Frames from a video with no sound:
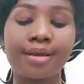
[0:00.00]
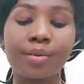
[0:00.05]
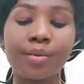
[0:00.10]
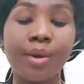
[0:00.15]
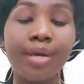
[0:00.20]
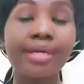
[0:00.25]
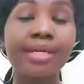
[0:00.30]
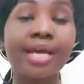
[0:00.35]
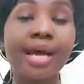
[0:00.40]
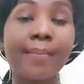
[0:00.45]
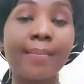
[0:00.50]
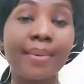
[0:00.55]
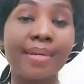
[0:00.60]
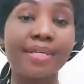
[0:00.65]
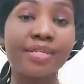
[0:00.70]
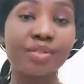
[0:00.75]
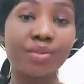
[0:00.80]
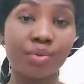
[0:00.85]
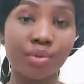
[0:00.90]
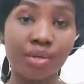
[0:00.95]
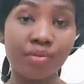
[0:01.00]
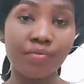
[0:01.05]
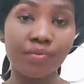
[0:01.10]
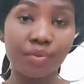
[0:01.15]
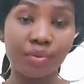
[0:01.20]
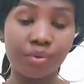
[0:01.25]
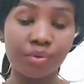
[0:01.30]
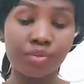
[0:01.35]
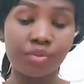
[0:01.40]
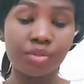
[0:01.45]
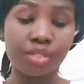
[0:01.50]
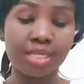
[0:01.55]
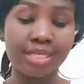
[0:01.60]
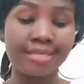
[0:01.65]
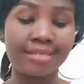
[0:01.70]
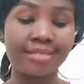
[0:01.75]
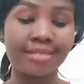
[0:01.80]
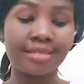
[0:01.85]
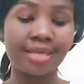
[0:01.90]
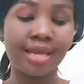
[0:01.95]
One company is looking for those
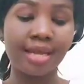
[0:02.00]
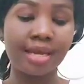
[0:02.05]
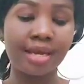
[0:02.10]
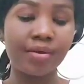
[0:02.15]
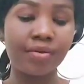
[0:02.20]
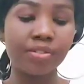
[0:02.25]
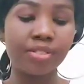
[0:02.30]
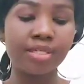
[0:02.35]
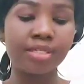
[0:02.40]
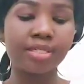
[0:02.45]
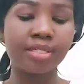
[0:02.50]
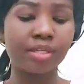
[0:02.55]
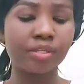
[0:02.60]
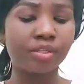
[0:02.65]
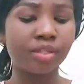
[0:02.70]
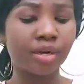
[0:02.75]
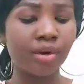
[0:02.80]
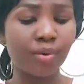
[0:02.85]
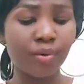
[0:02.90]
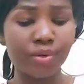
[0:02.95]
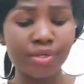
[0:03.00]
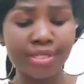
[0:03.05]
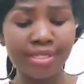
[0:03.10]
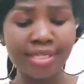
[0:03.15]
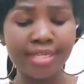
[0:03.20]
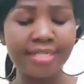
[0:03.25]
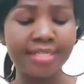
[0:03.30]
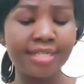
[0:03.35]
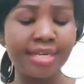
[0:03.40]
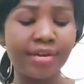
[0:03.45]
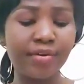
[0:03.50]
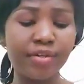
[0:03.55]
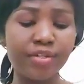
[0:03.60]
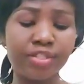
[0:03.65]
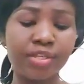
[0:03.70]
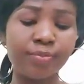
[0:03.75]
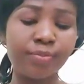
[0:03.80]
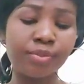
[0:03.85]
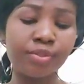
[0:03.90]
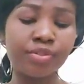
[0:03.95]
things. Accountant, HR coordinator,
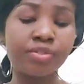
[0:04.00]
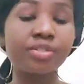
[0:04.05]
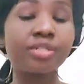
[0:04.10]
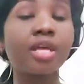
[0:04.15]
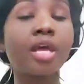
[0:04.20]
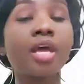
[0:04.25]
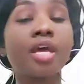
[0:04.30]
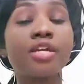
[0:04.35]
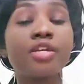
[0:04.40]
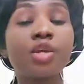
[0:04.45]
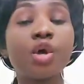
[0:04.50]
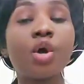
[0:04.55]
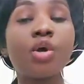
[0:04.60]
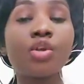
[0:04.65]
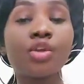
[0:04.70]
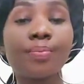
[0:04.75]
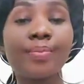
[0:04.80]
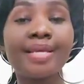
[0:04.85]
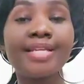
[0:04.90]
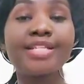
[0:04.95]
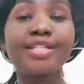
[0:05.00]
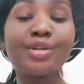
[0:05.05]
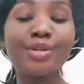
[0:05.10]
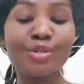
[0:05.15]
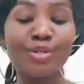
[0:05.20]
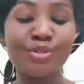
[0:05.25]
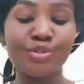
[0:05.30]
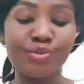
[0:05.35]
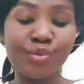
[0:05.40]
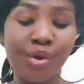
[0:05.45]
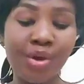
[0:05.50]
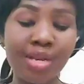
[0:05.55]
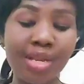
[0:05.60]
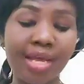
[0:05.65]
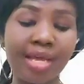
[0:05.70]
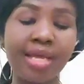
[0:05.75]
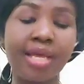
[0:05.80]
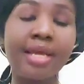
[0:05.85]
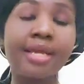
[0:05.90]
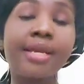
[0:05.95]
receptionist, document
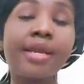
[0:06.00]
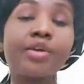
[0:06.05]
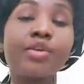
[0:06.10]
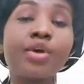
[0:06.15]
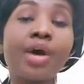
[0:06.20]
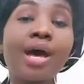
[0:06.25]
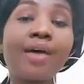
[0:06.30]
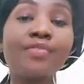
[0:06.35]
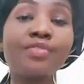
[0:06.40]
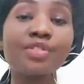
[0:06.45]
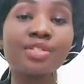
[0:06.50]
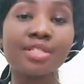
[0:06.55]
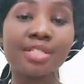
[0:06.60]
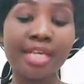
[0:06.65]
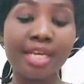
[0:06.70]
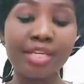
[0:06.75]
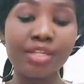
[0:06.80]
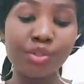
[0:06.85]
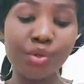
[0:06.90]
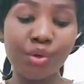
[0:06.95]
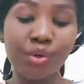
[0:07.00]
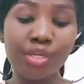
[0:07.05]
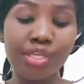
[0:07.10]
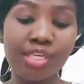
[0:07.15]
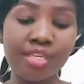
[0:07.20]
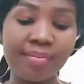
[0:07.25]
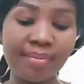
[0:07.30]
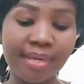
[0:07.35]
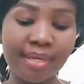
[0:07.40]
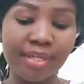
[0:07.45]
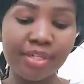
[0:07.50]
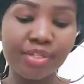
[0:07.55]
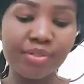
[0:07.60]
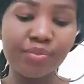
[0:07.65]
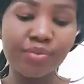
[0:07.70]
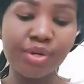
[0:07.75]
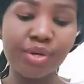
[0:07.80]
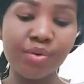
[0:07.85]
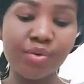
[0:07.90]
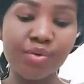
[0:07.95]
controller. Now you have to send your email to
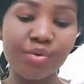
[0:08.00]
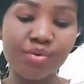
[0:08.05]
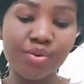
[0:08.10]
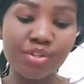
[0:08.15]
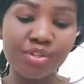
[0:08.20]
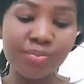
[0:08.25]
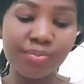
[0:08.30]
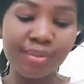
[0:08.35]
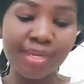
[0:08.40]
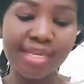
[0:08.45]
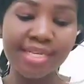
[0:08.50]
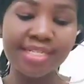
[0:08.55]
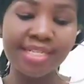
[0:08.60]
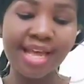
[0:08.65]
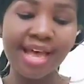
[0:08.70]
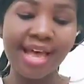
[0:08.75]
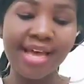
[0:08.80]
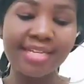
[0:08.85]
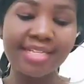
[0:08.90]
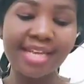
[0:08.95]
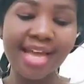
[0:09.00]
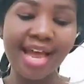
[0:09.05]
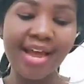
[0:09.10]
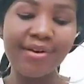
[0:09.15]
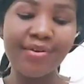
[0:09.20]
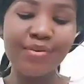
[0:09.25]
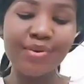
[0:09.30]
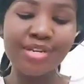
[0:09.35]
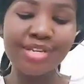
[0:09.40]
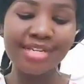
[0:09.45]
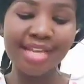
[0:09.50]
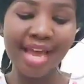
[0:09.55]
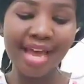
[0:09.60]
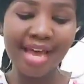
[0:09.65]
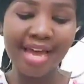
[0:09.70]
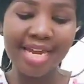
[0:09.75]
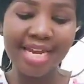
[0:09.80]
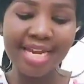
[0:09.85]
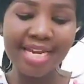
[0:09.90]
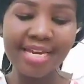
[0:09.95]

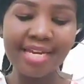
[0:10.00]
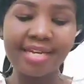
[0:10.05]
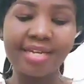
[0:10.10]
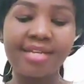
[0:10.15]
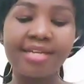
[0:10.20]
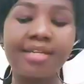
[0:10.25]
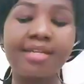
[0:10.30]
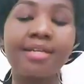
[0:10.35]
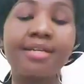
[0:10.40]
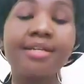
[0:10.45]
recruitment@ariane.qa.